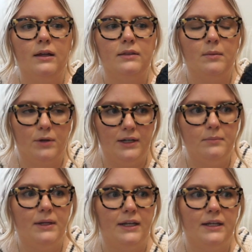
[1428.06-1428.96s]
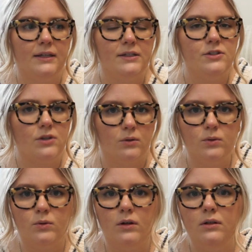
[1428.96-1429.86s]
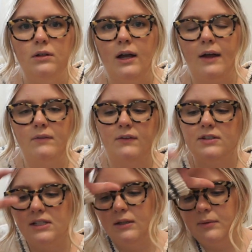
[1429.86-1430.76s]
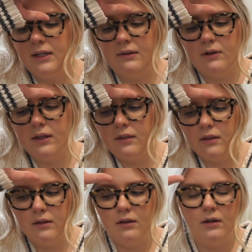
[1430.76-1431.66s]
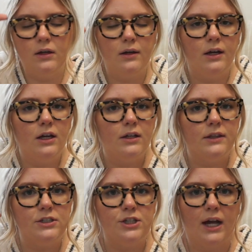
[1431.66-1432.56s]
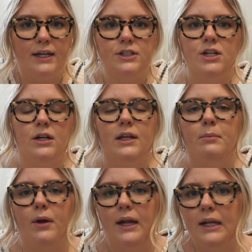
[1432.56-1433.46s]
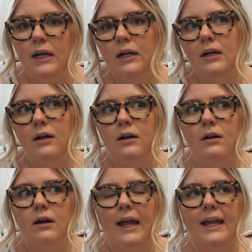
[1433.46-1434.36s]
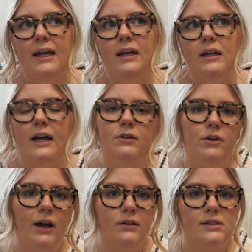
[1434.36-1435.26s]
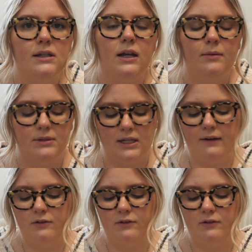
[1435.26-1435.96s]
The braided beanie is so cool. I've never seen a beanie with the giant chunky braid, and I don't know how it's knit up because I haven't